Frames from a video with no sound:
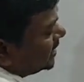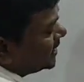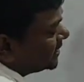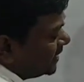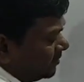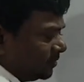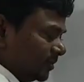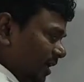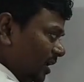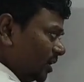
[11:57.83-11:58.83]
are same,
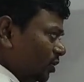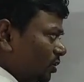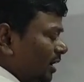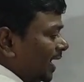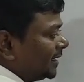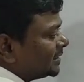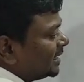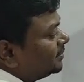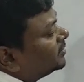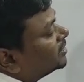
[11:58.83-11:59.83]
they look like
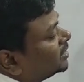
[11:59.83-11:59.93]
same,